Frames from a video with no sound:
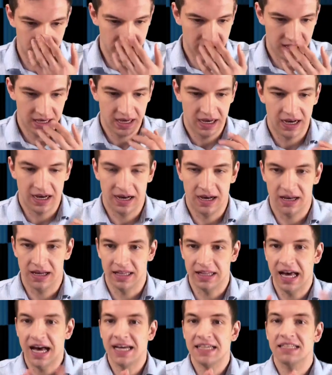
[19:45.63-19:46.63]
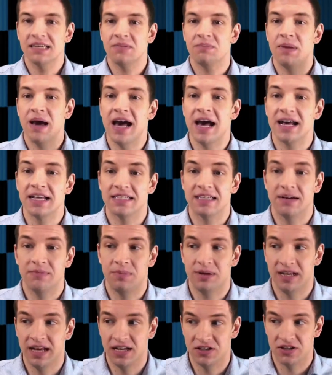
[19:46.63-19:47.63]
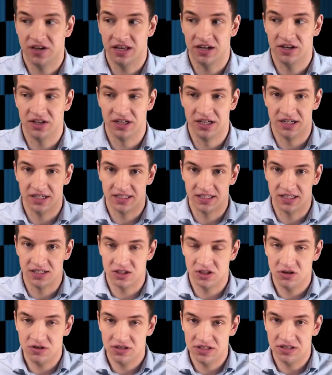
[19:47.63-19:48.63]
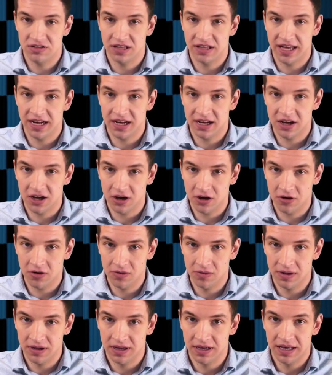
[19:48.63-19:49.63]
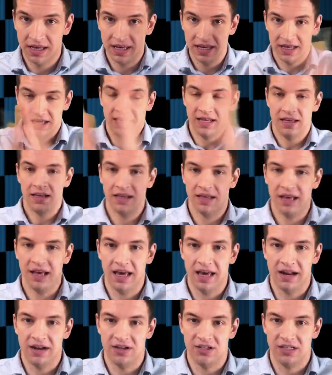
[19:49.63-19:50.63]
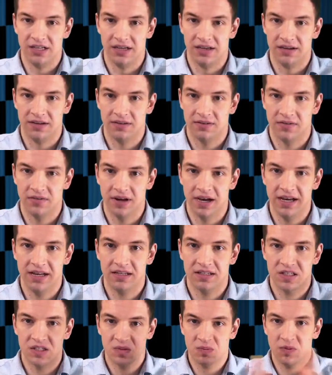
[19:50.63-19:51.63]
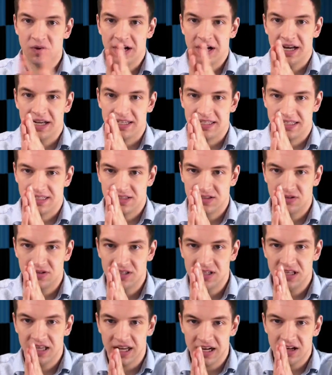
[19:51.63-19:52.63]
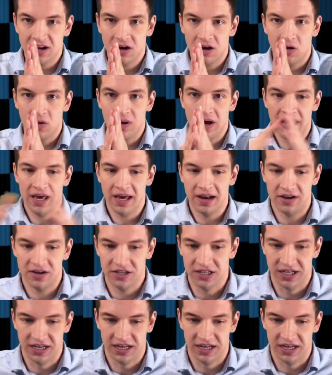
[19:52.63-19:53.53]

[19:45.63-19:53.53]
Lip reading: Elastic bands have potential energy, because as soon as you let it go, energy, right? Springs, as soon as you let it go, energy.